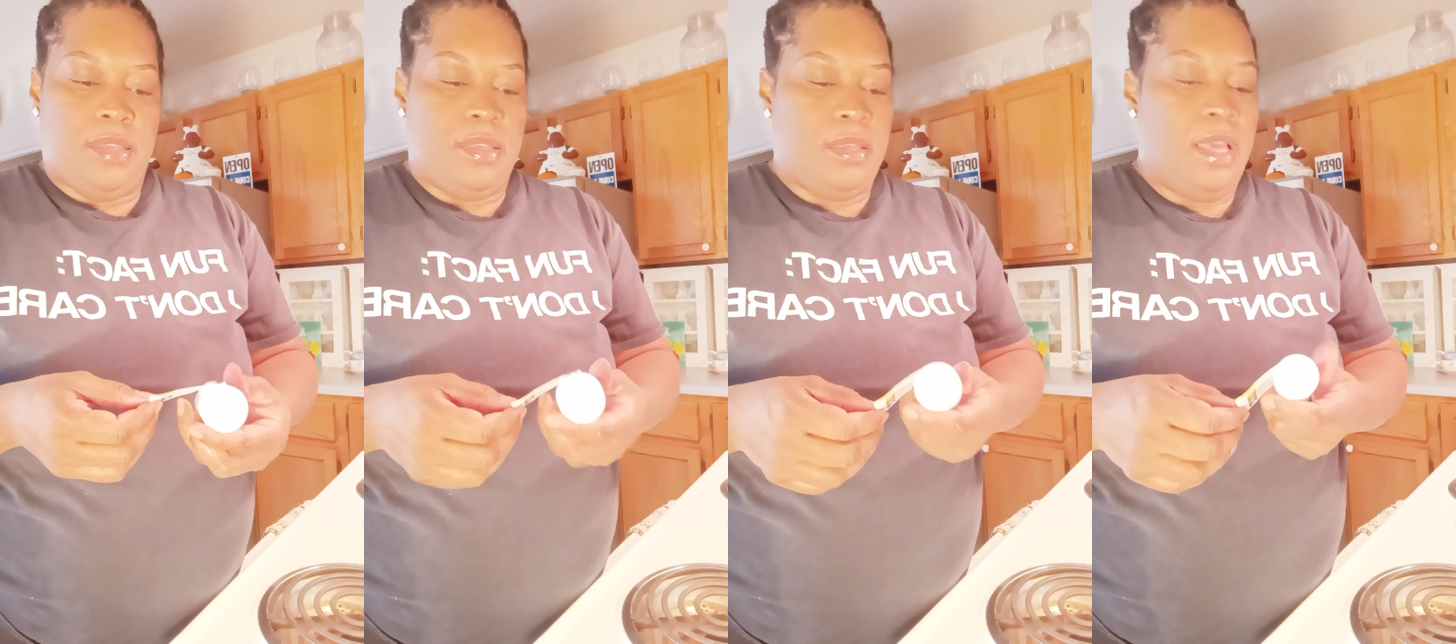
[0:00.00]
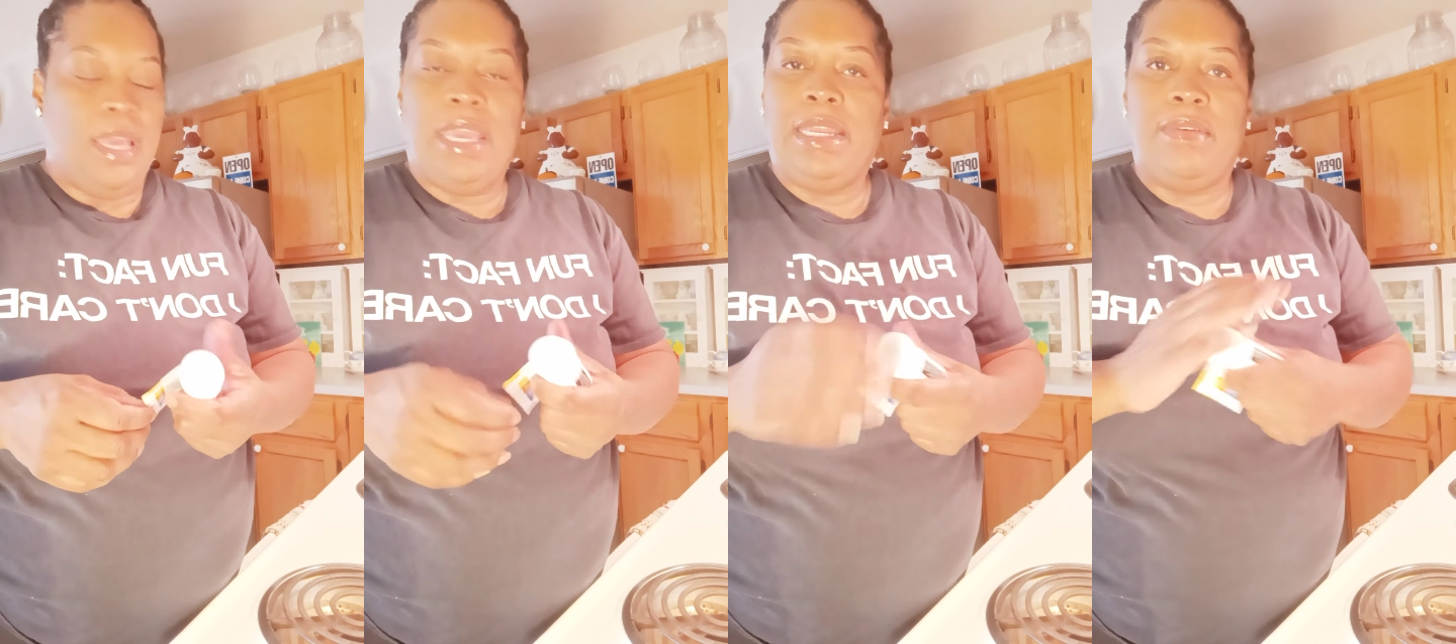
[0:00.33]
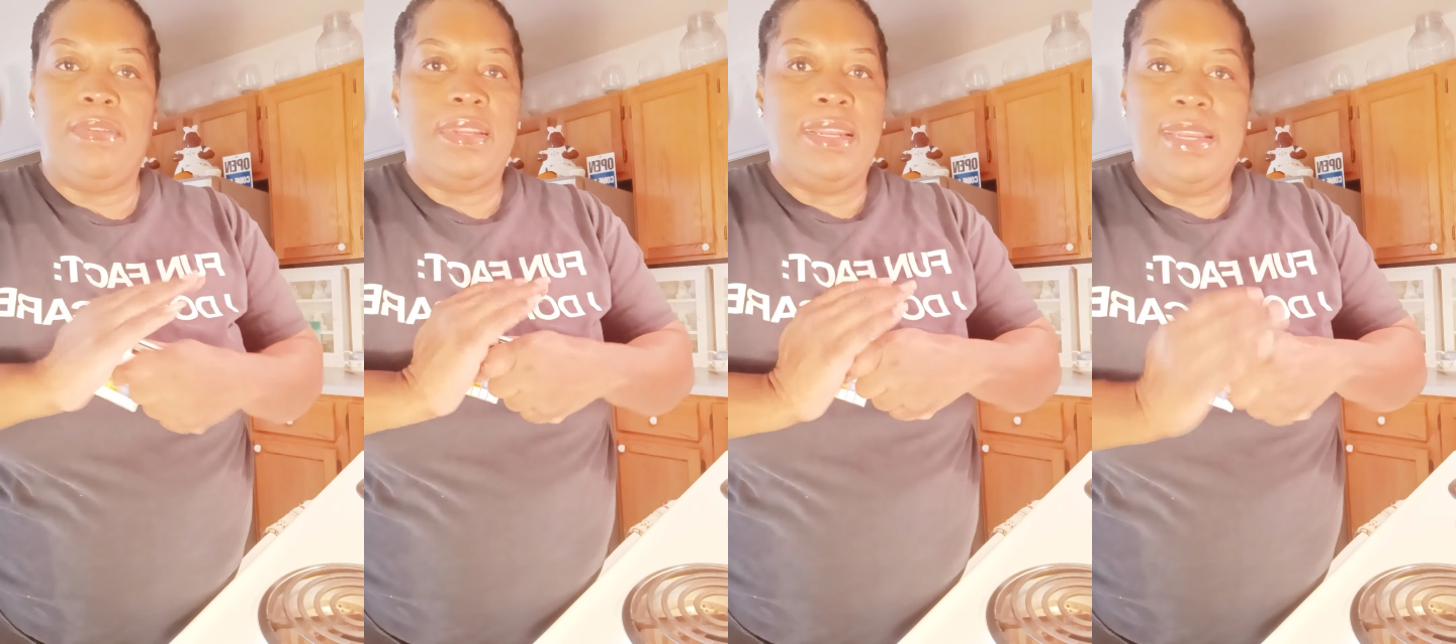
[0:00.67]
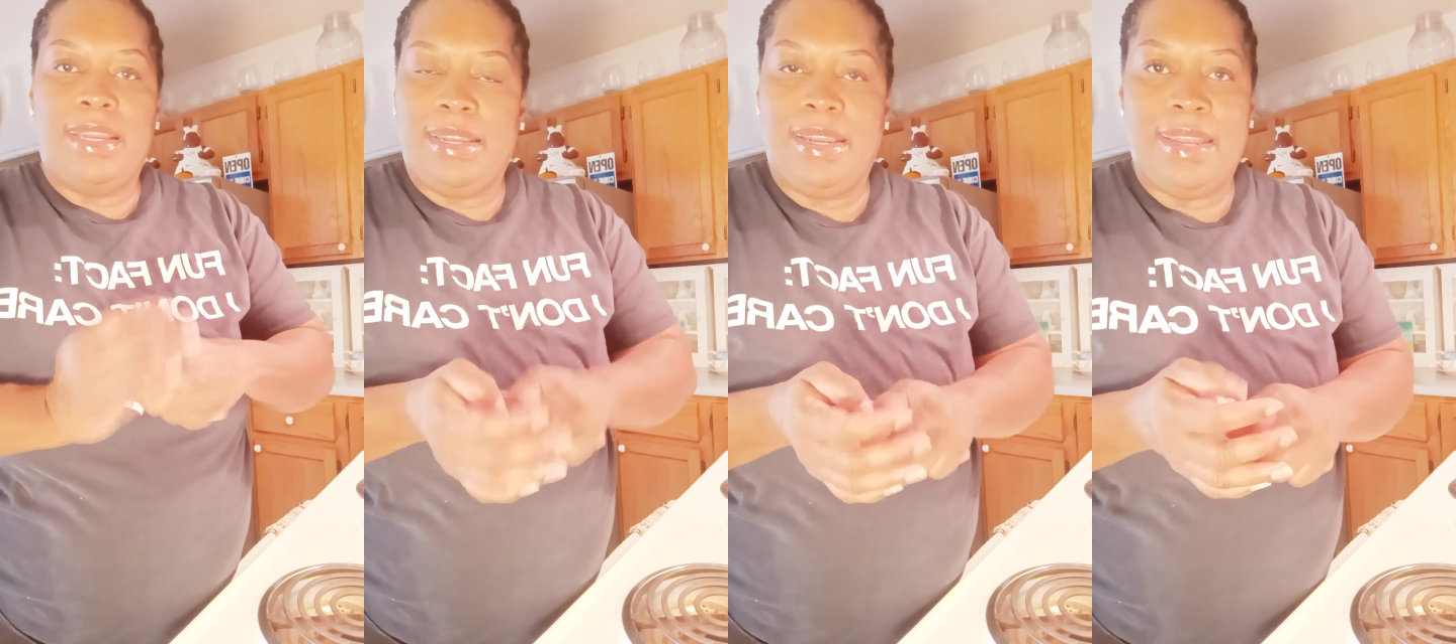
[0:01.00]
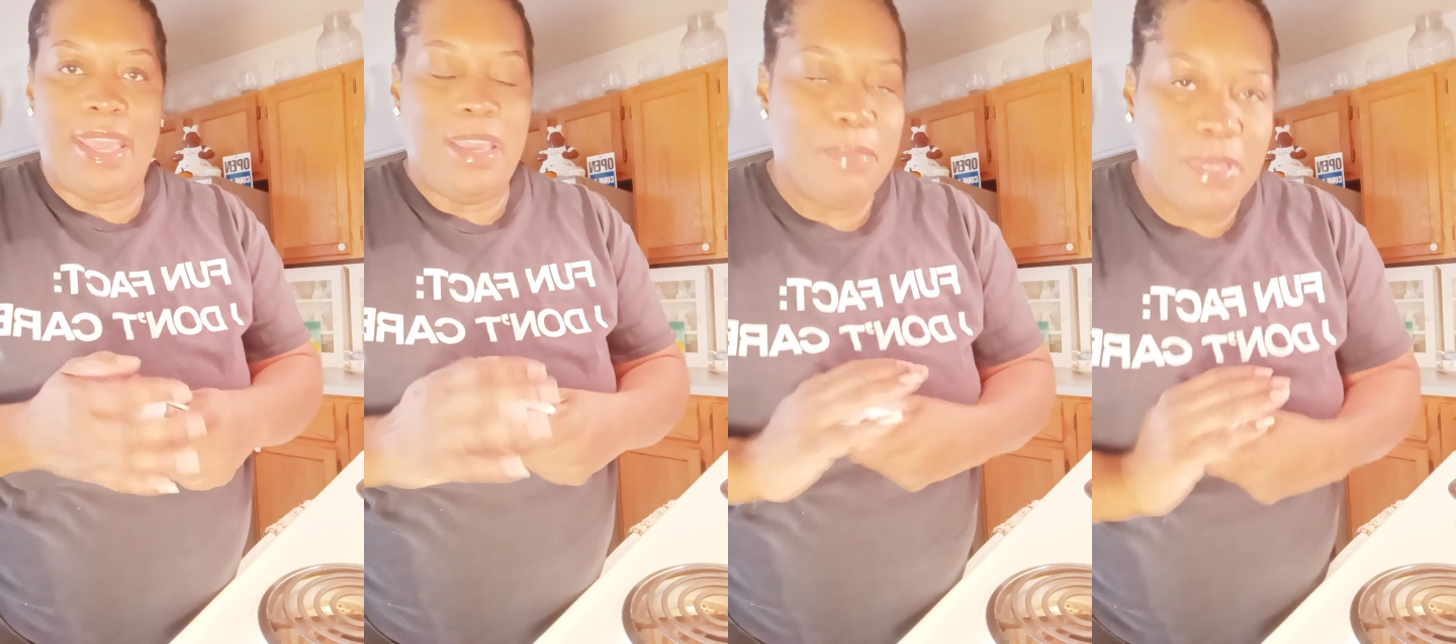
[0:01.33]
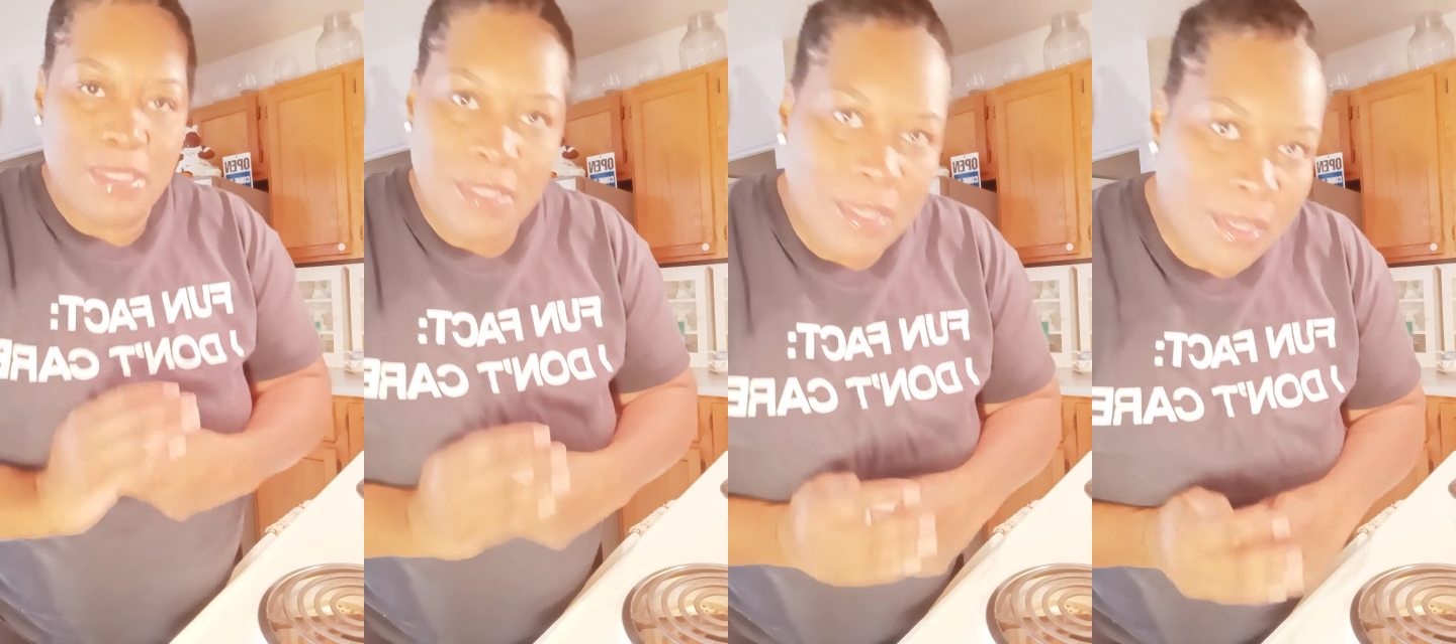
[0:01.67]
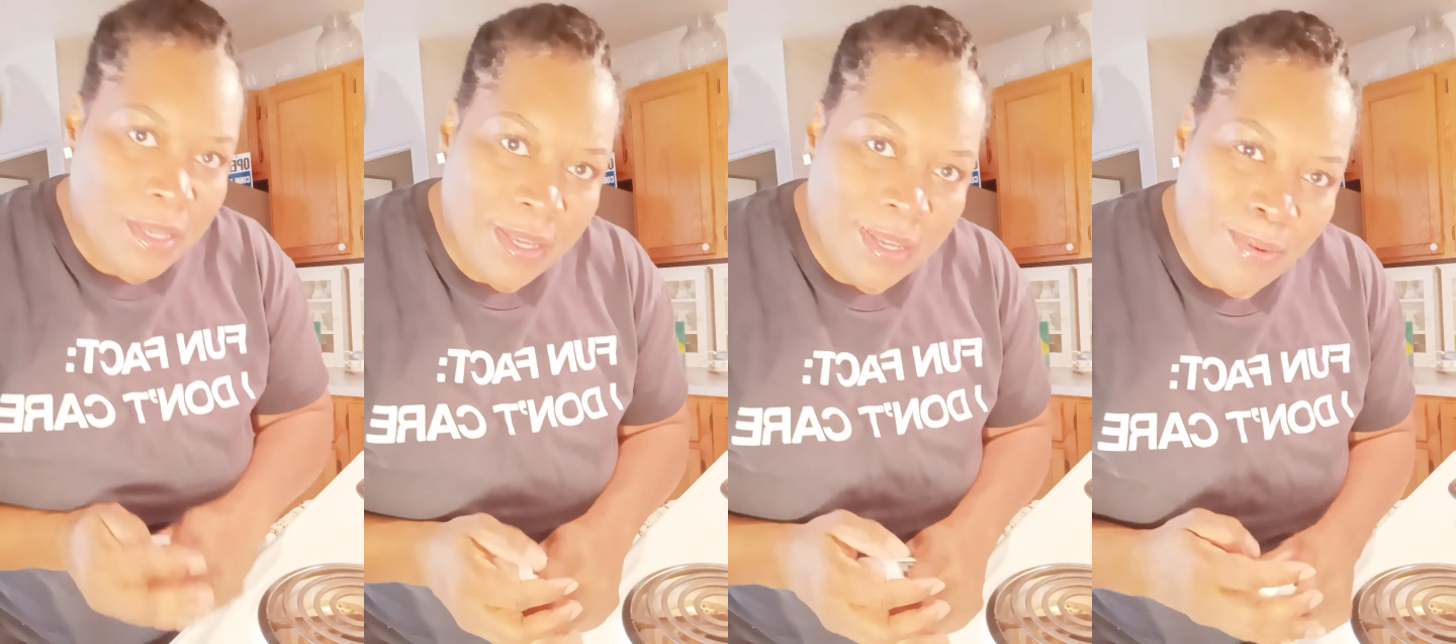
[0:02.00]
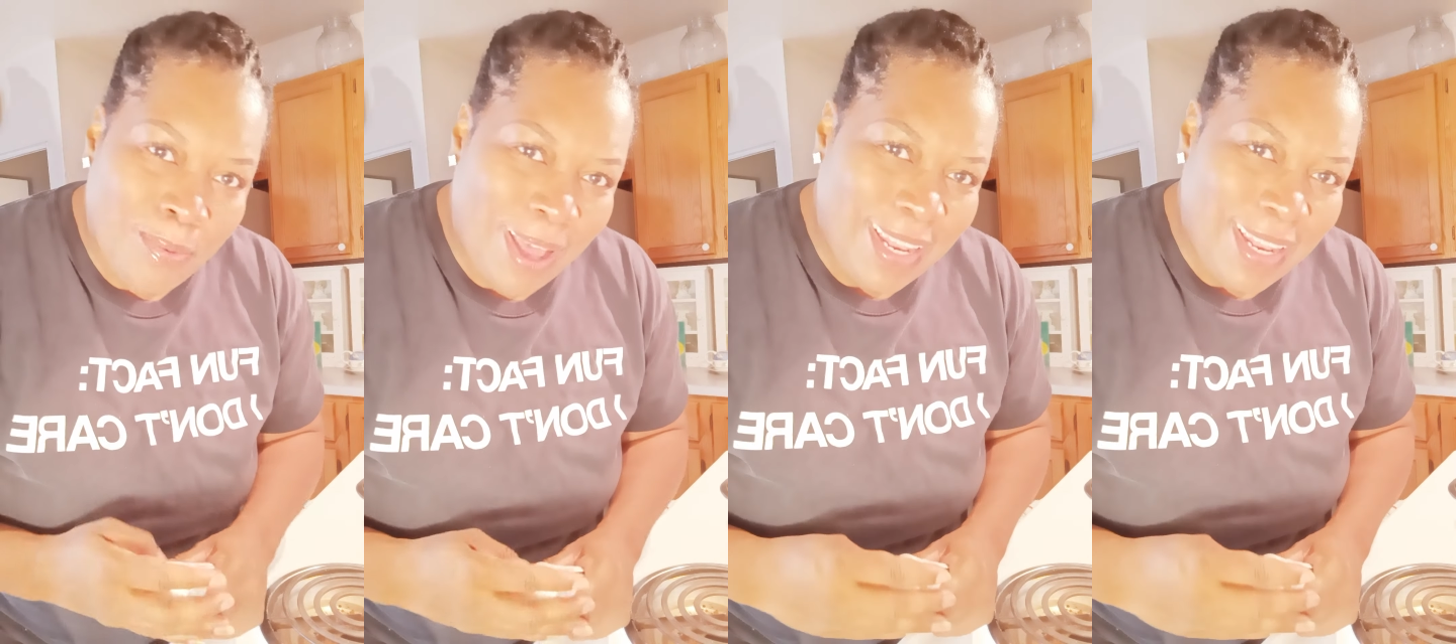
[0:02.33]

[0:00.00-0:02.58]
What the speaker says: I can't even, the name is, why they